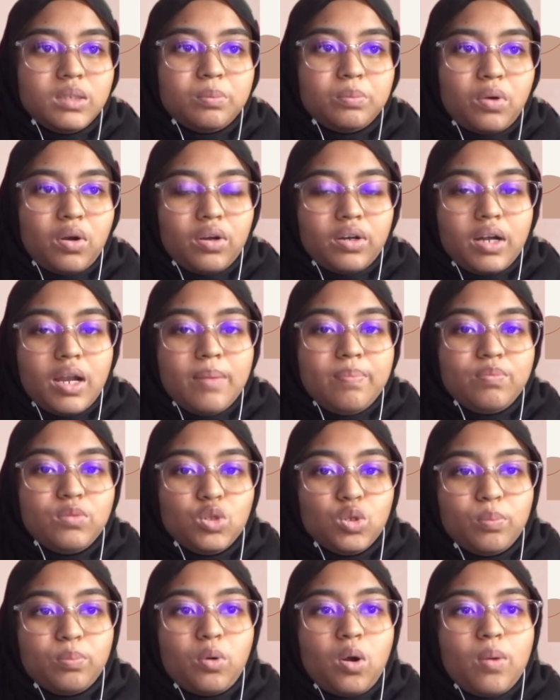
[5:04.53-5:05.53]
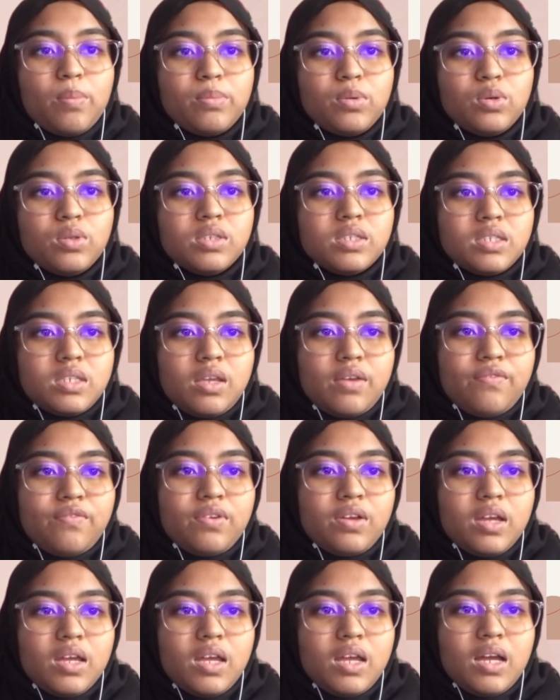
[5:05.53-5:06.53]
program to promote
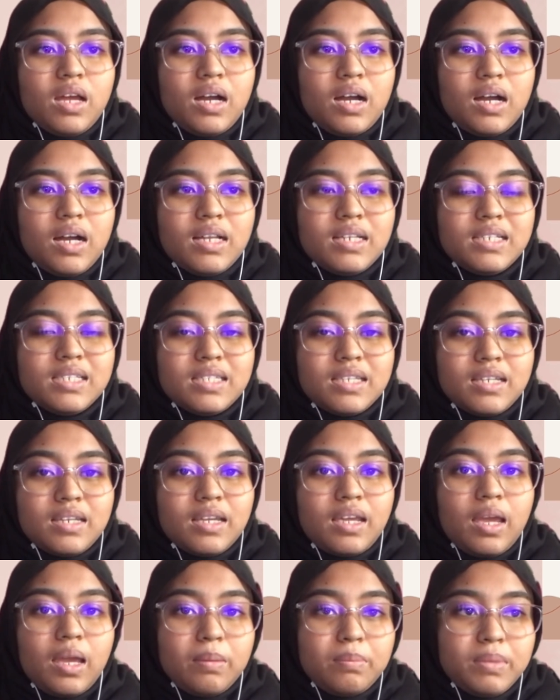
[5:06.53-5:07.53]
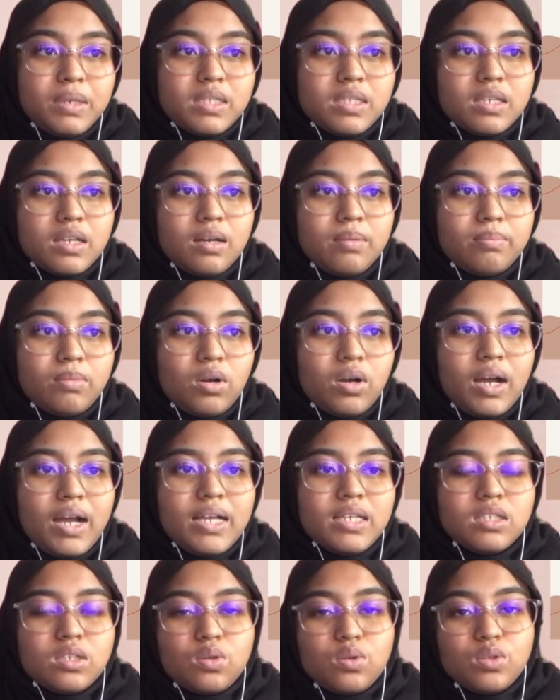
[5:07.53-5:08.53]
safe listening habits among
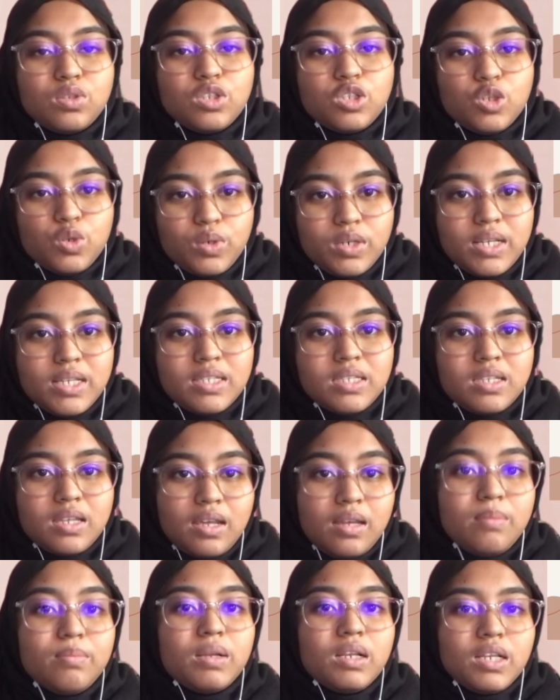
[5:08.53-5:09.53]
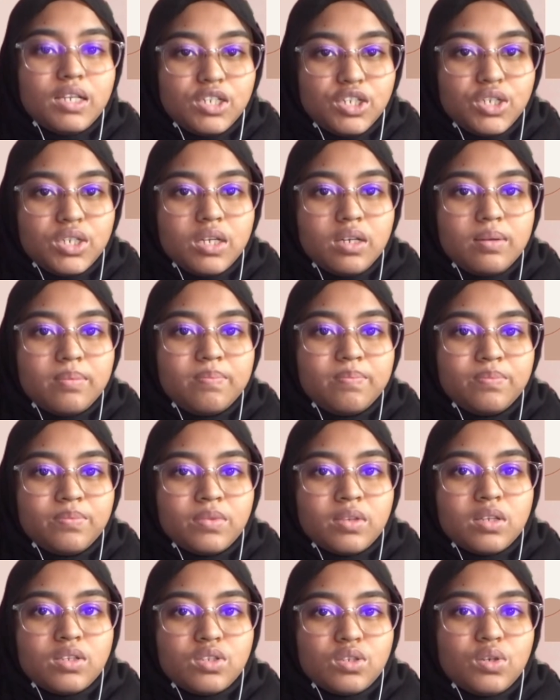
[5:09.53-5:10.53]
high school students in Malaysia.
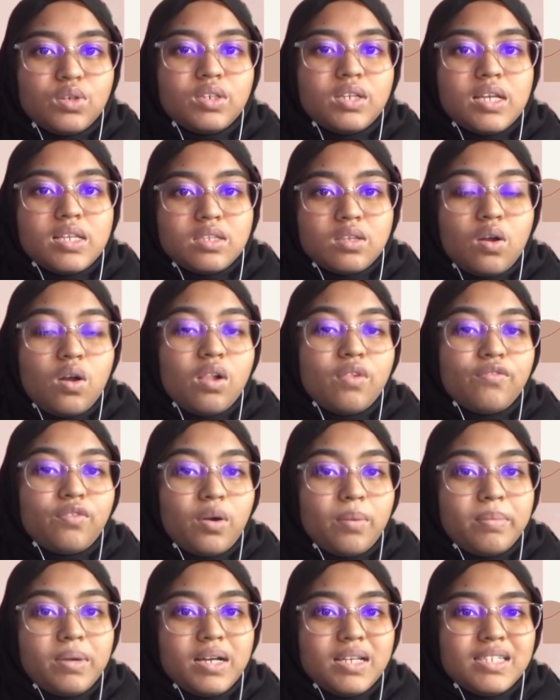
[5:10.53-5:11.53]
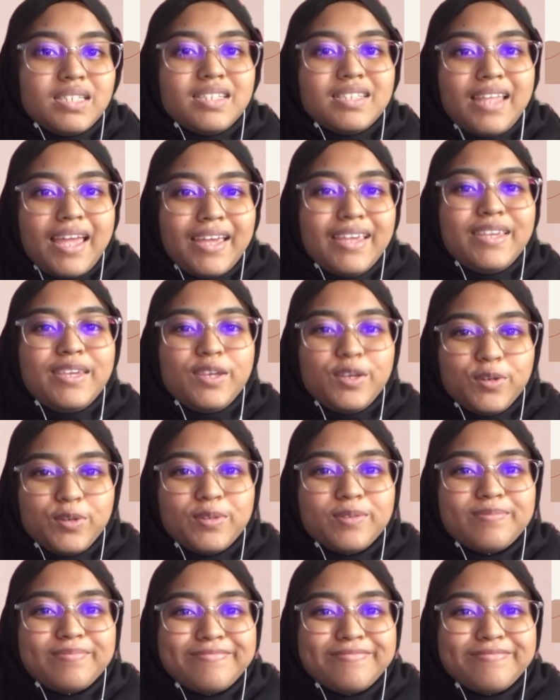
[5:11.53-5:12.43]
So that's all from us. Thank you.